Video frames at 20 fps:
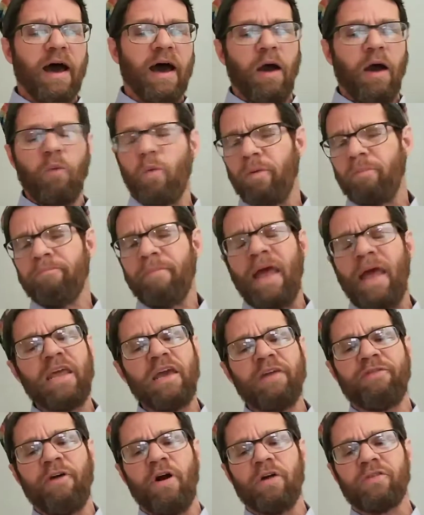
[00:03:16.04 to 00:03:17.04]

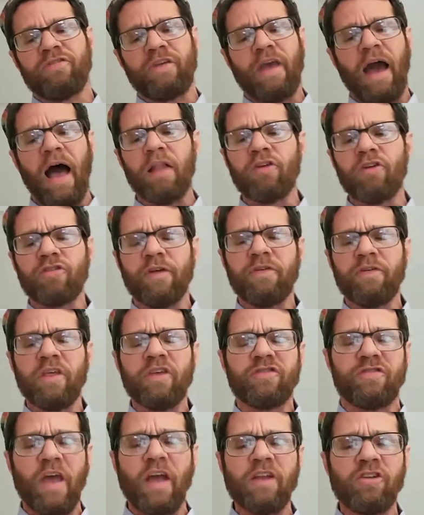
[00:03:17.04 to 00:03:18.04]
Many of our scholars over
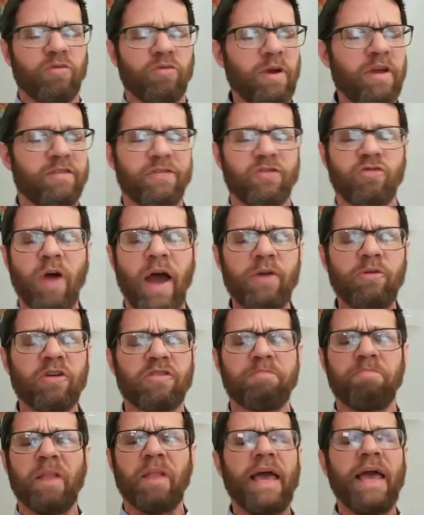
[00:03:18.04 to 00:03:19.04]
the centuries have tried to
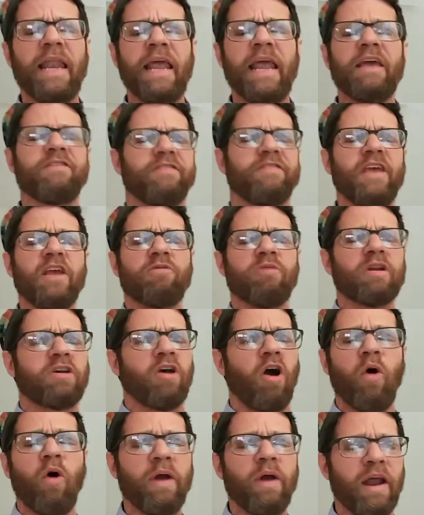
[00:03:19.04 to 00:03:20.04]
explain a secret
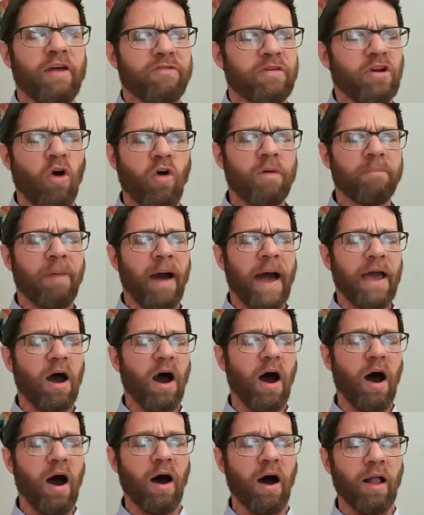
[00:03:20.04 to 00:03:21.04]
code known by
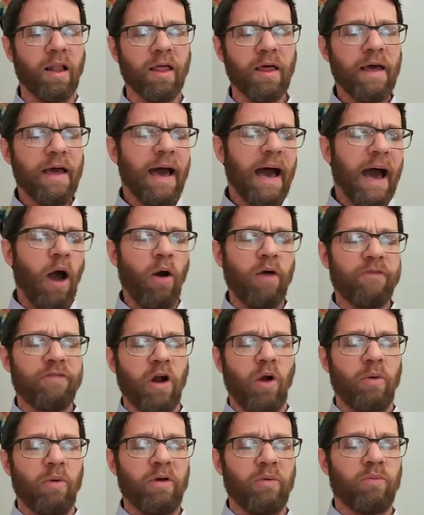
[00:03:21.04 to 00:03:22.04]
all.
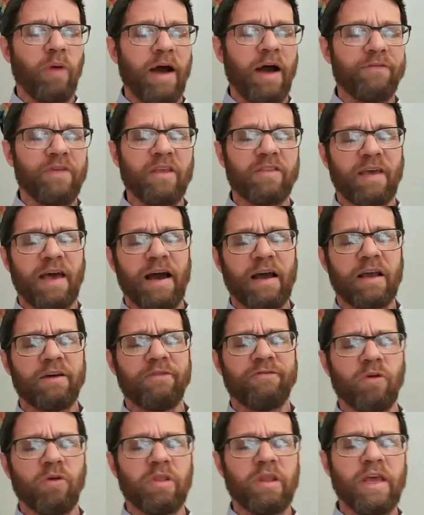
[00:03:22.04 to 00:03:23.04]
However, Rabbi Yitzchak
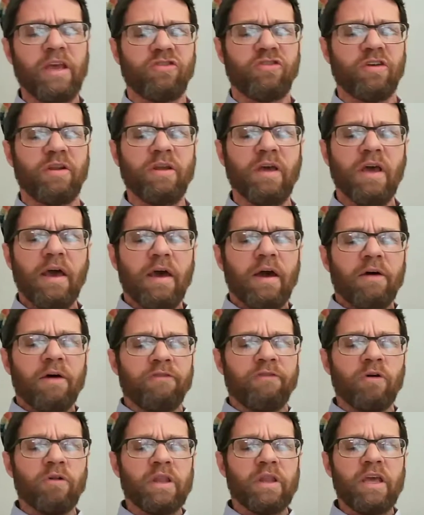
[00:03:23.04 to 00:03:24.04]
of
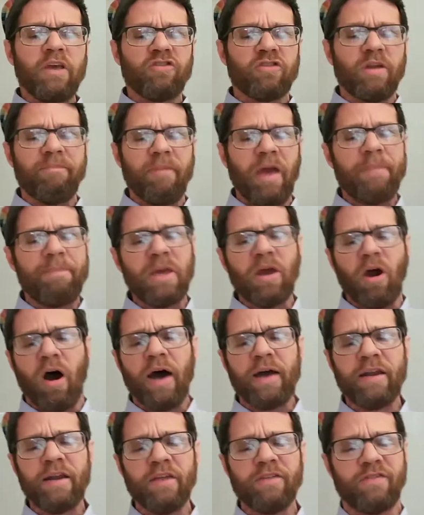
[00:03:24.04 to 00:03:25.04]
Volozhin may be
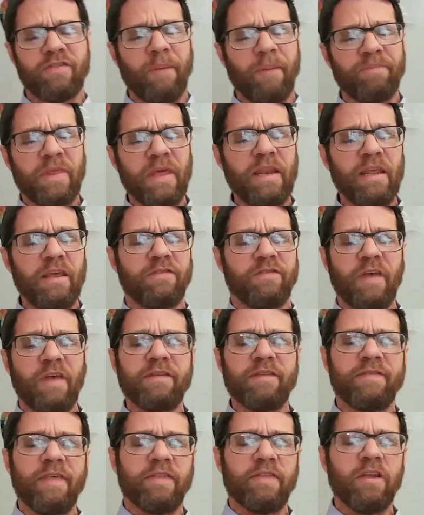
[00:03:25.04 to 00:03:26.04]
onto something. He
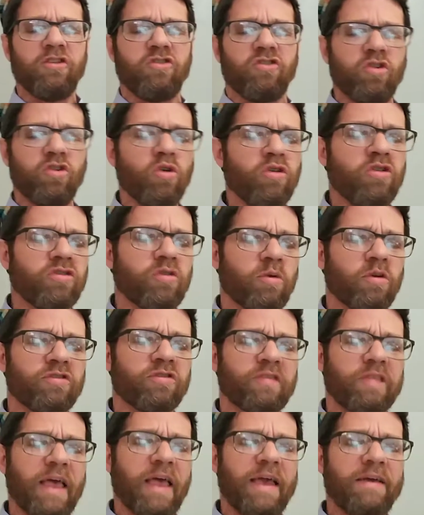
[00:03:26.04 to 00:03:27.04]
says that the Jews who were
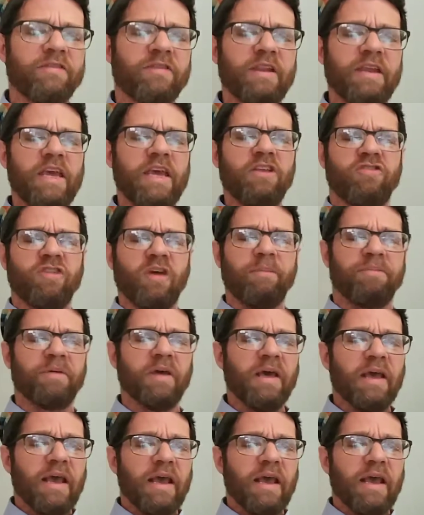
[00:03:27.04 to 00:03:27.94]
slaves in Egypt,